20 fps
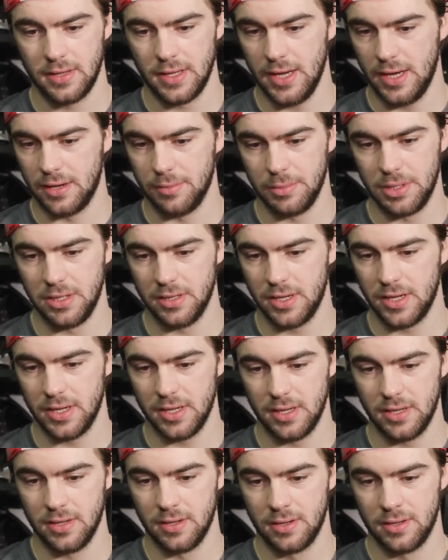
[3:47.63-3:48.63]
yeah, I mean,
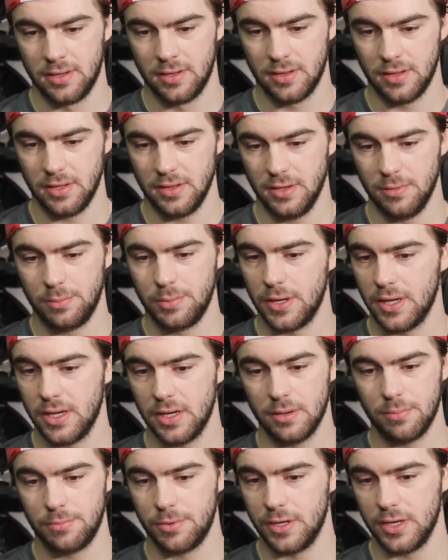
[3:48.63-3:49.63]
they didn't
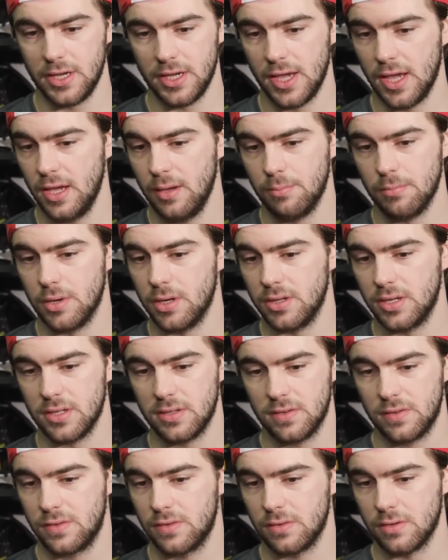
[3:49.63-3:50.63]
play a pretty game, but
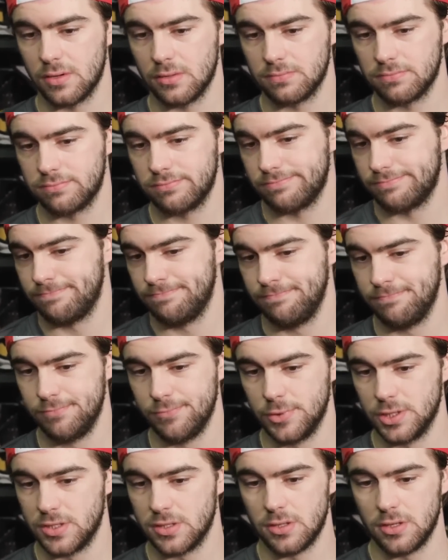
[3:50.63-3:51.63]
that's
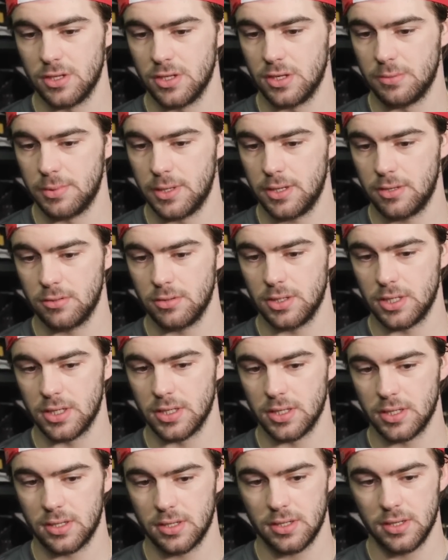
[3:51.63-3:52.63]
what's all it about.
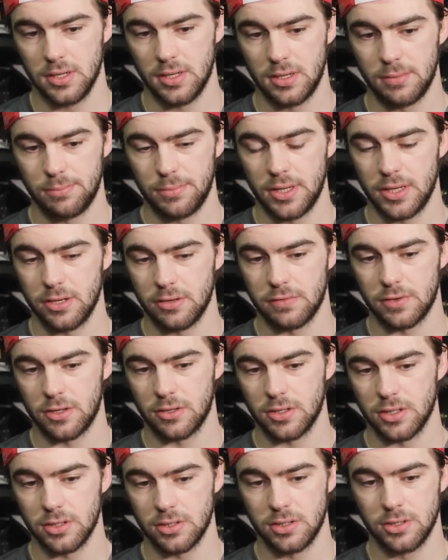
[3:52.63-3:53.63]
Like, playoff
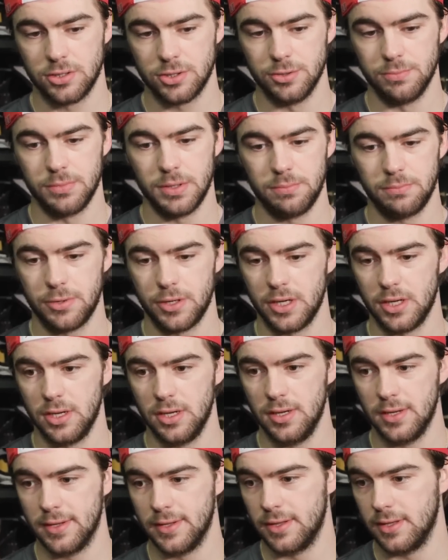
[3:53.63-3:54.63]
hockey shouldn't be
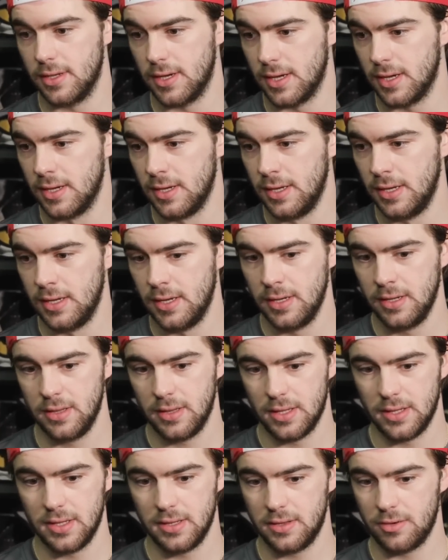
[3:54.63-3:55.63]
pretty, and
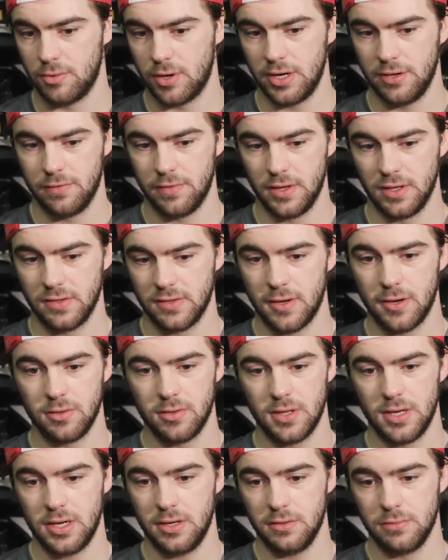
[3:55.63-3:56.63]
they did the right things
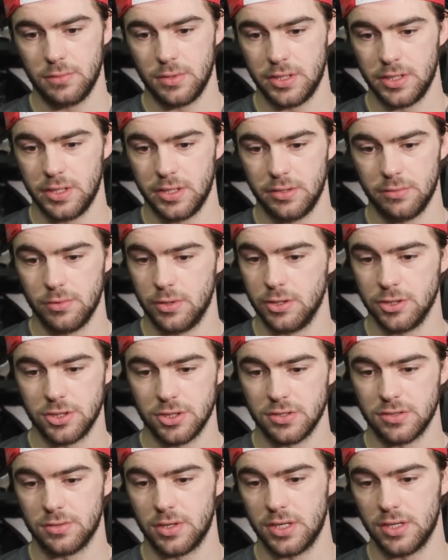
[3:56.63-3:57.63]
out there, and we weren't
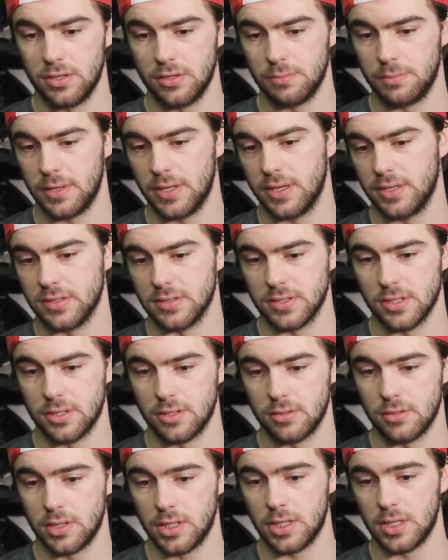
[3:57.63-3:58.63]
just ready to play. So
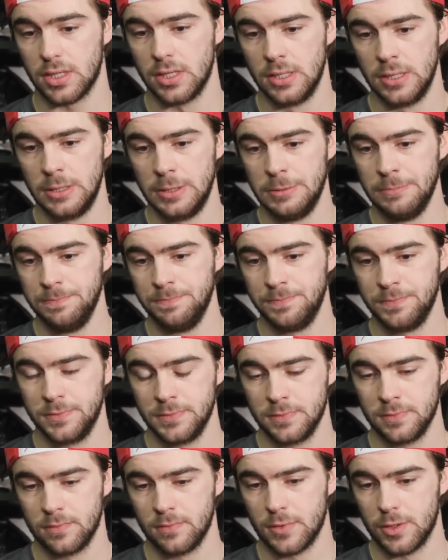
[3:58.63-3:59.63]

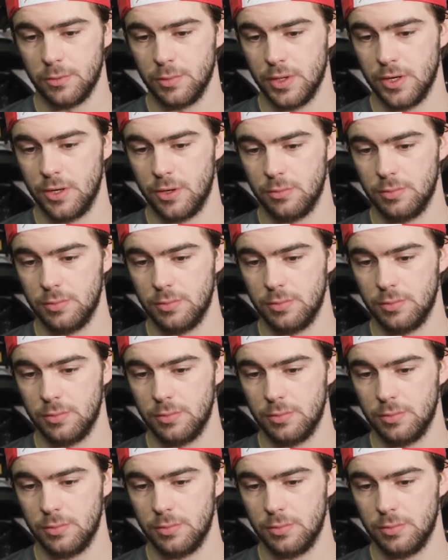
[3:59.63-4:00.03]
we had